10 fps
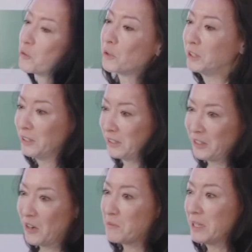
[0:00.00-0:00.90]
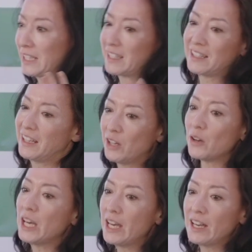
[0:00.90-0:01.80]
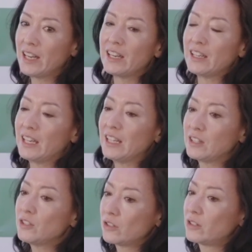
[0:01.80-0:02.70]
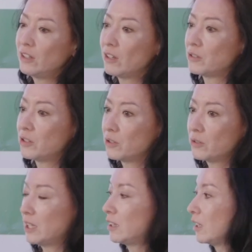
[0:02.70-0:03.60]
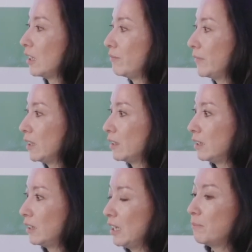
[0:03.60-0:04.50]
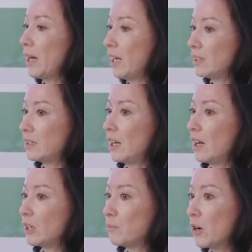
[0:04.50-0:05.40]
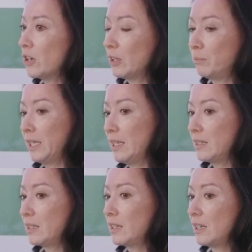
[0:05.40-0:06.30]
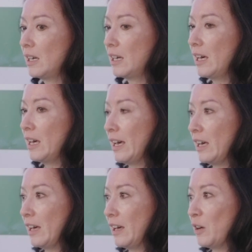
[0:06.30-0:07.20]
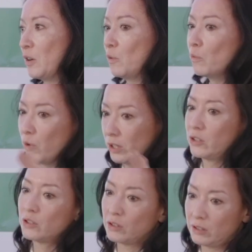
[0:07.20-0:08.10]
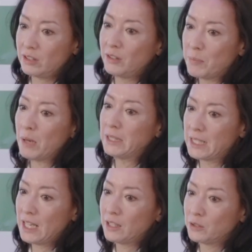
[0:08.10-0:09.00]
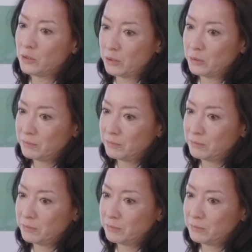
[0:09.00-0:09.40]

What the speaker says: trillion, but it's just shows that the impact is there in the marketplace. What should the public sector do,